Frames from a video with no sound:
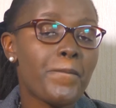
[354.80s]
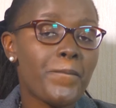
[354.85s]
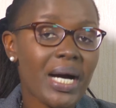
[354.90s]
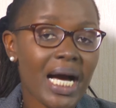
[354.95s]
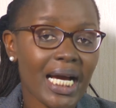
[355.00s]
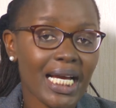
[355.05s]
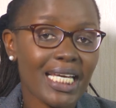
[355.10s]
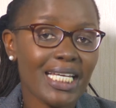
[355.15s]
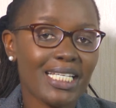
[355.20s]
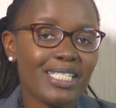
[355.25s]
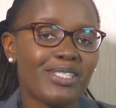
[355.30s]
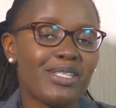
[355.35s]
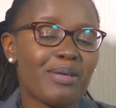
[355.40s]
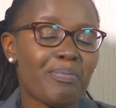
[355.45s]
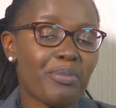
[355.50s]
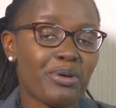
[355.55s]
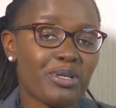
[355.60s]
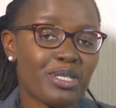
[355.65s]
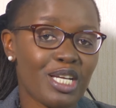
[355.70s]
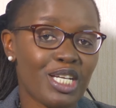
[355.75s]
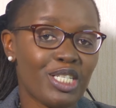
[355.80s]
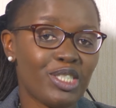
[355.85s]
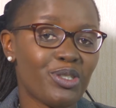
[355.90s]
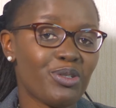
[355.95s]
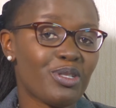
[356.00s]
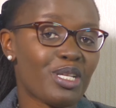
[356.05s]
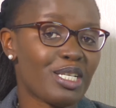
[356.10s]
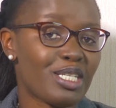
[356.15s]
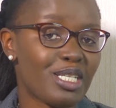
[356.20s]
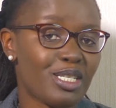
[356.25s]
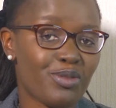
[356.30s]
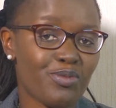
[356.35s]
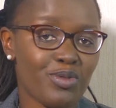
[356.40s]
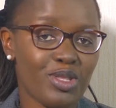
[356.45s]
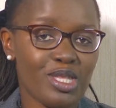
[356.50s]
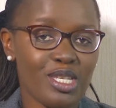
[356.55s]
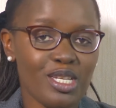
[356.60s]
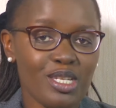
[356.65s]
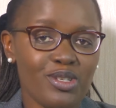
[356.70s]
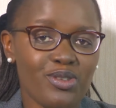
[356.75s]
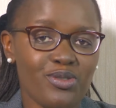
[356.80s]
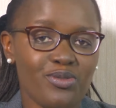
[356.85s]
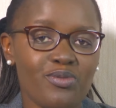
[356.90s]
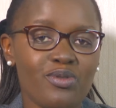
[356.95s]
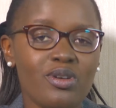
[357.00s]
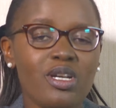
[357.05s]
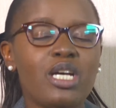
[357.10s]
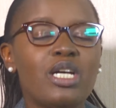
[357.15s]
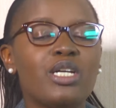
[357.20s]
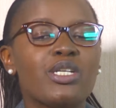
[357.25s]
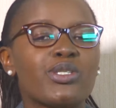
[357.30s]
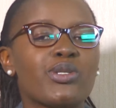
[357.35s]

package the potential that is within you